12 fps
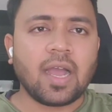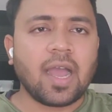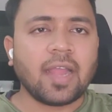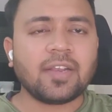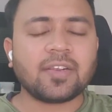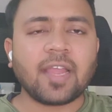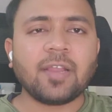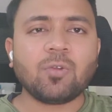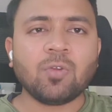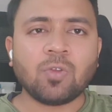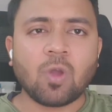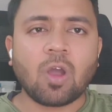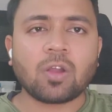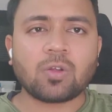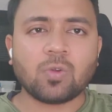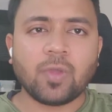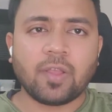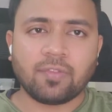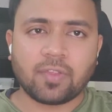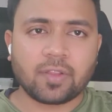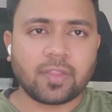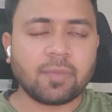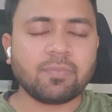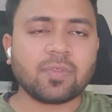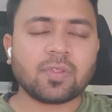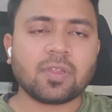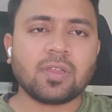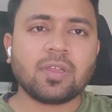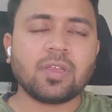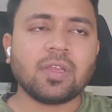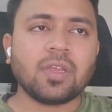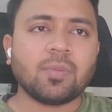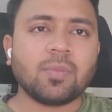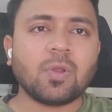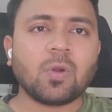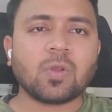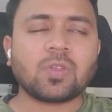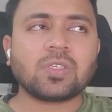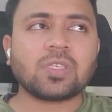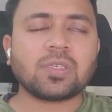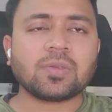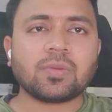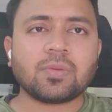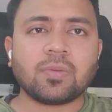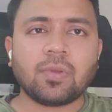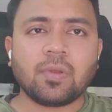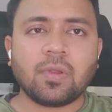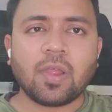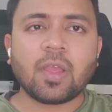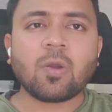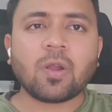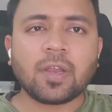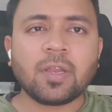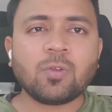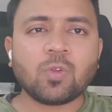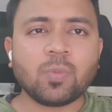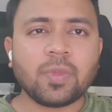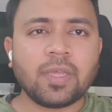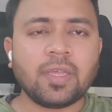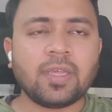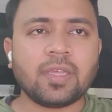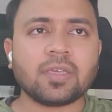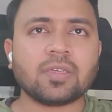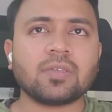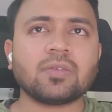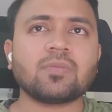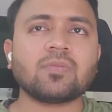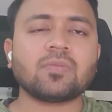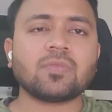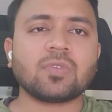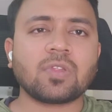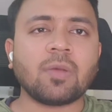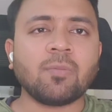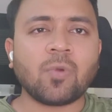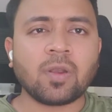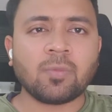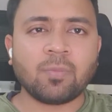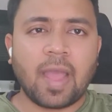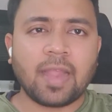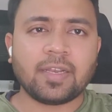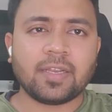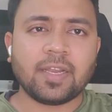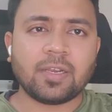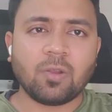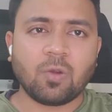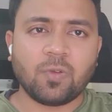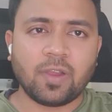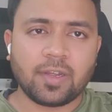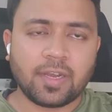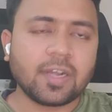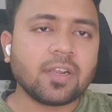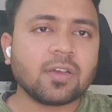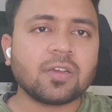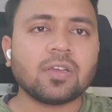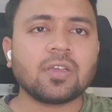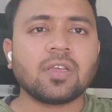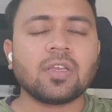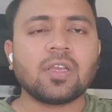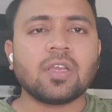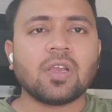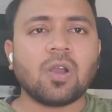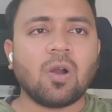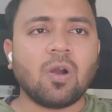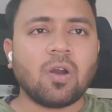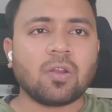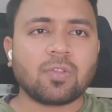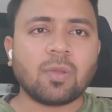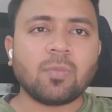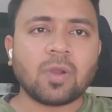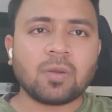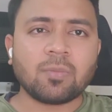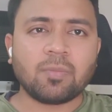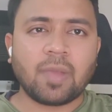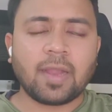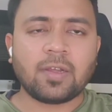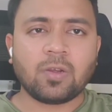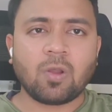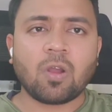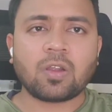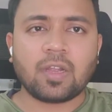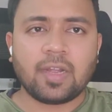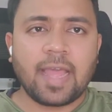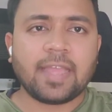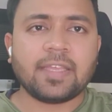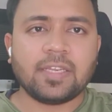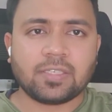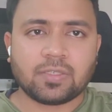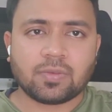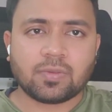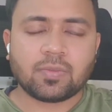I try to not to answer them, because according to me someone might get offended or someone might not like it.